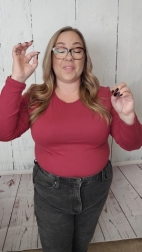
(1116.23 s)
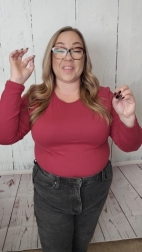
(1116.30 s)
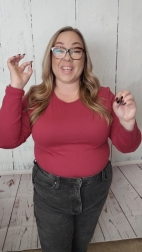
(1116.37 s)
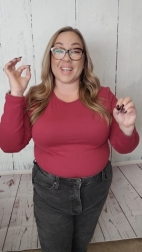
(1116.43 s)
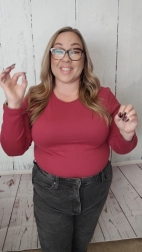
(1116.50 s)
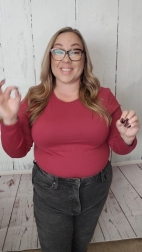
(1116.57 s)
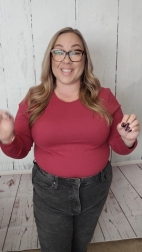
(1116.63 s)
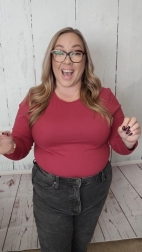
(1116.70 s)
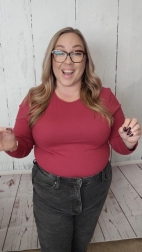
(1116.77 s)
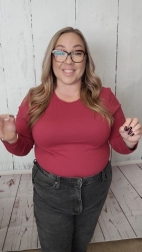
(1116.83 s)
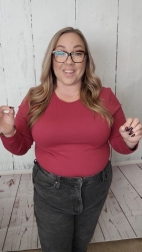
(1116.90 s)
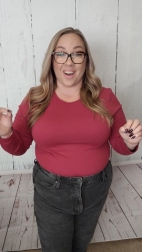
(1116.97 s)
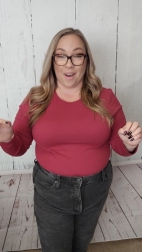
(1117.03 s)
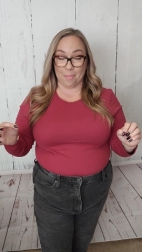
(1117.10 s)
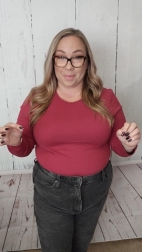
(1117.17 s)
want the
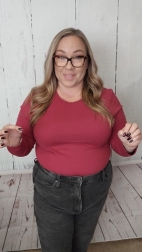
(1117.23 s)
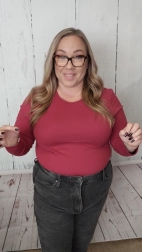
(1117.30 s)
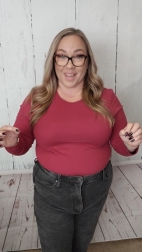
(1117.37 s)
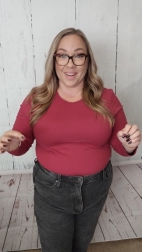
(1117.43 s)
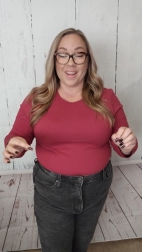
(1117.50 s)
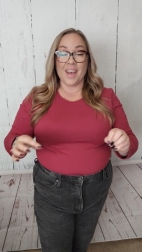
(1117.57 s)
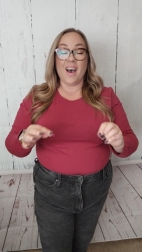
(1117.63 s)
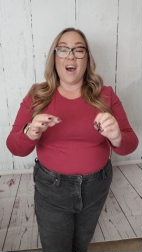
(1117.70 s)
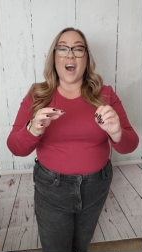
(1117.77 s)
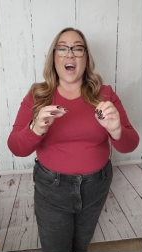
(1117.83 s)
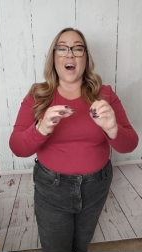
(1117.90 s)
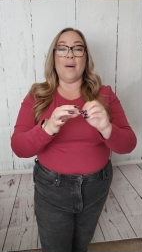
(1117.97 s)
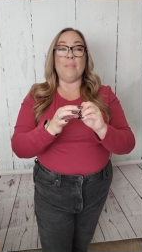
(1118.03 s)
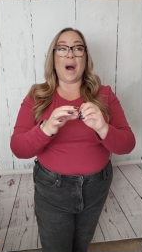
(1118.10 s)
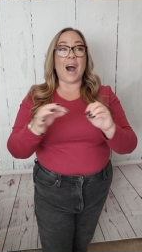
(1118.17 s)
exact opposite.
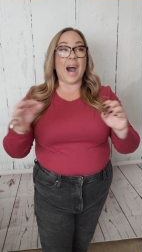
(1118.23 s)
Um,